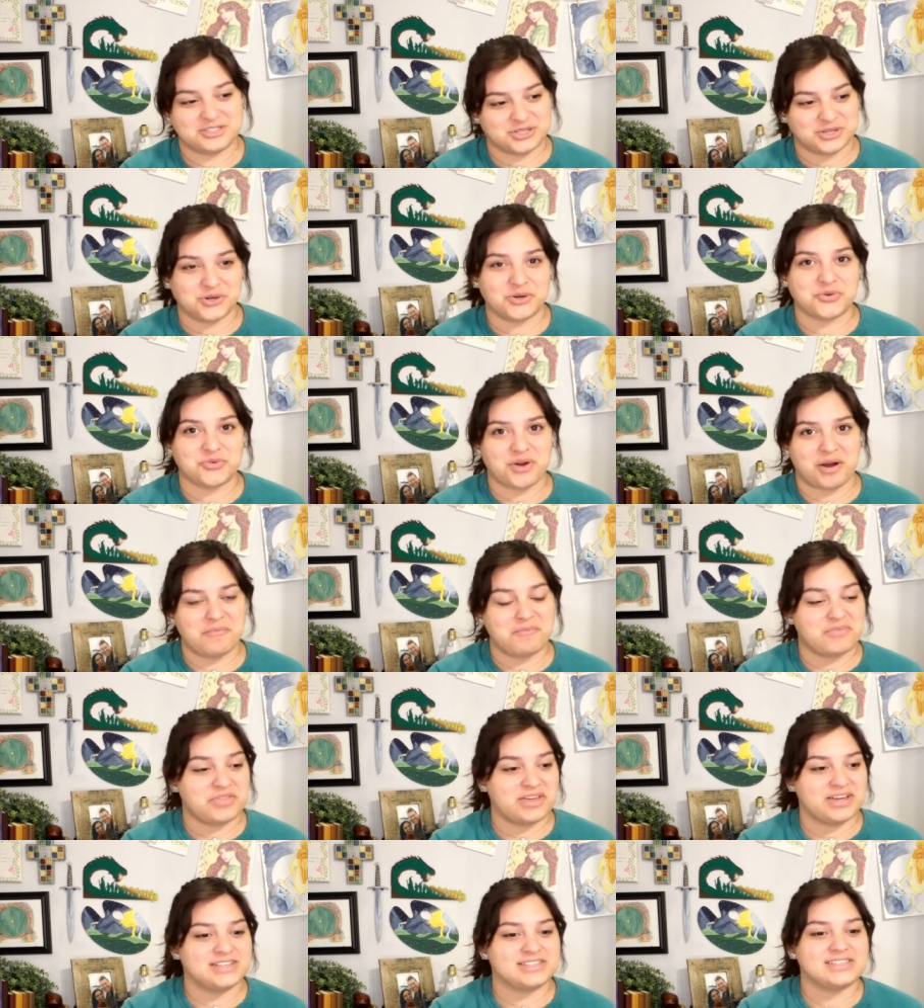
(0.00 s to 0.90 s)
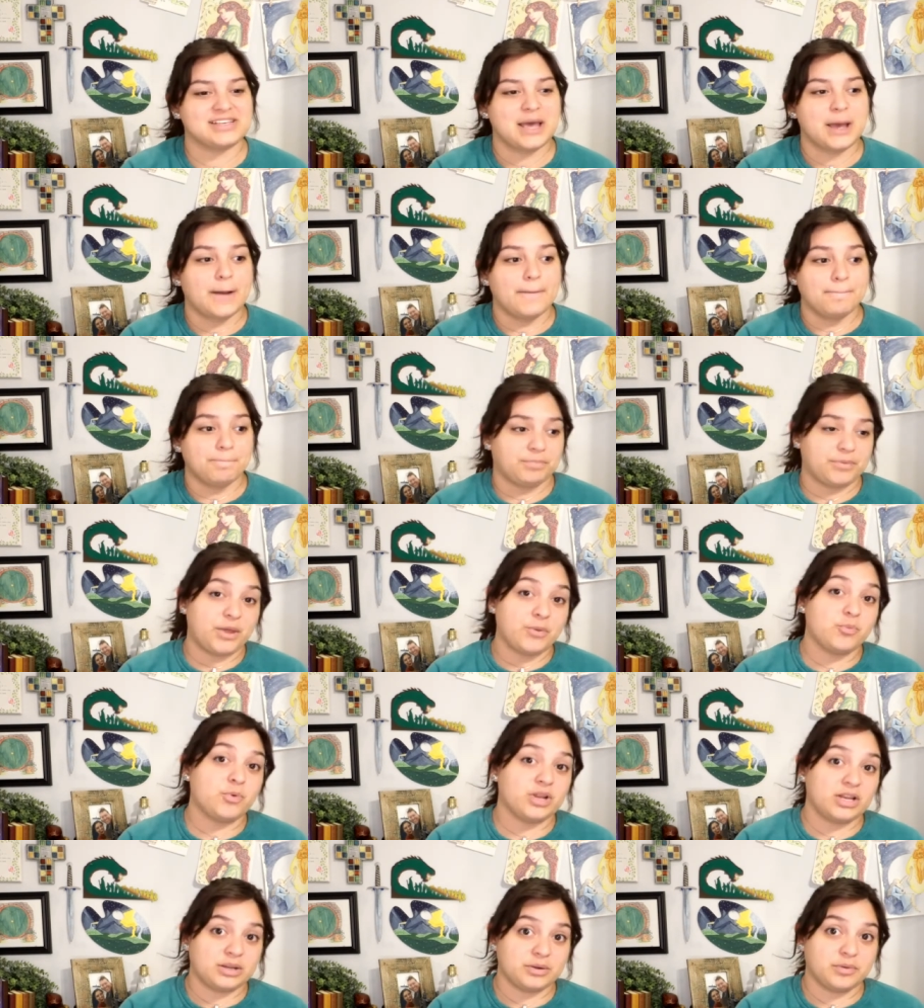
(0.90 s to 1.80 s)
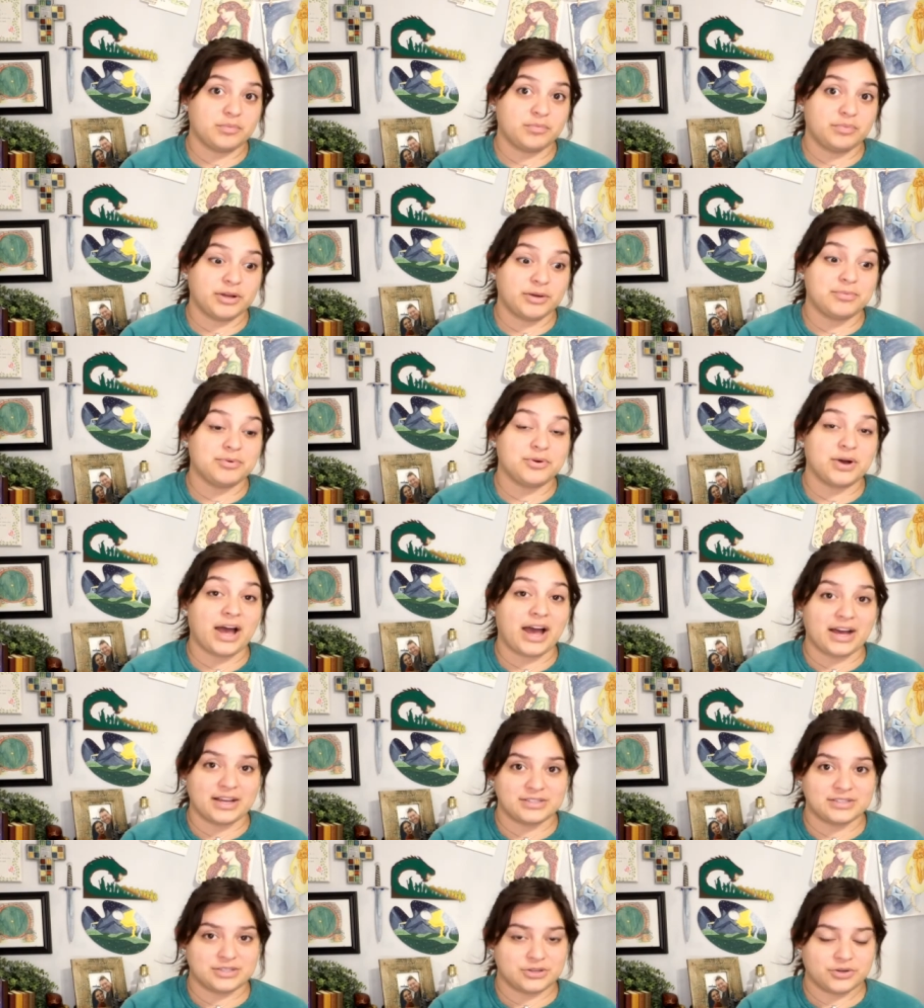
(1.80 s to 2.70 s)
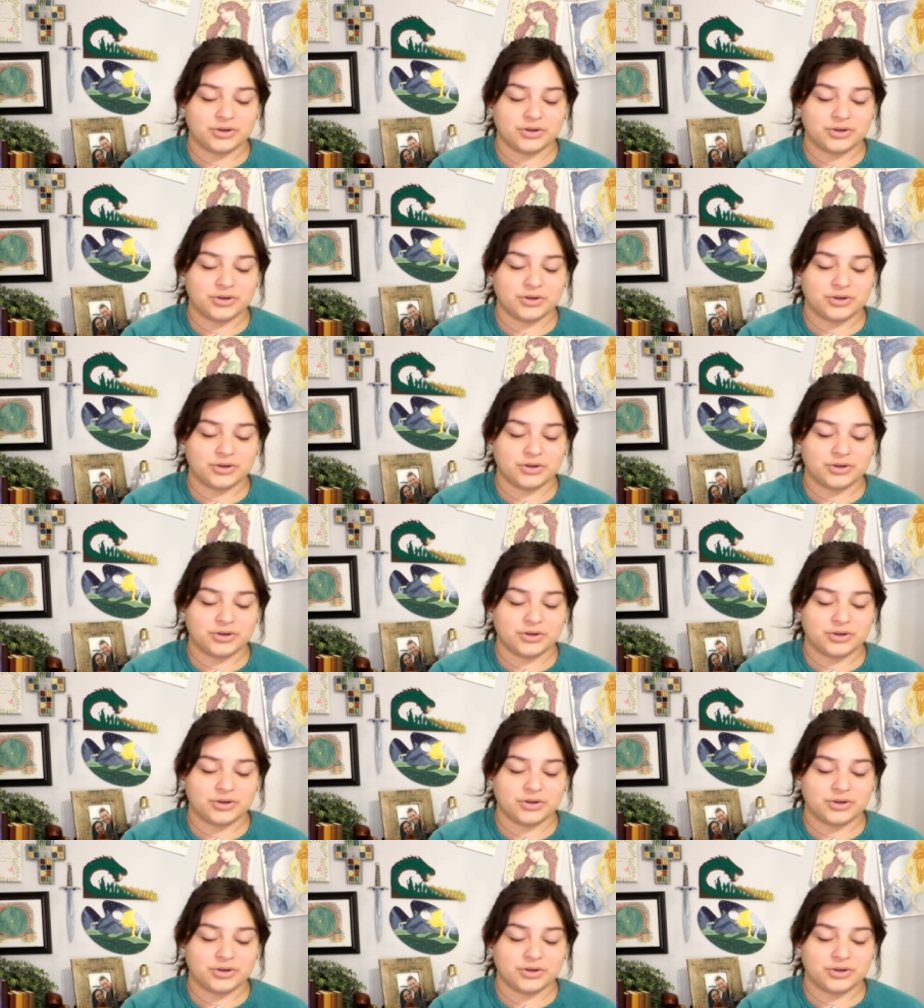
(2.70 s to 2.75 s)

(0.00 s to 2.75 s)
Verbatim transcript: to corrupt this. And when Bilbo has,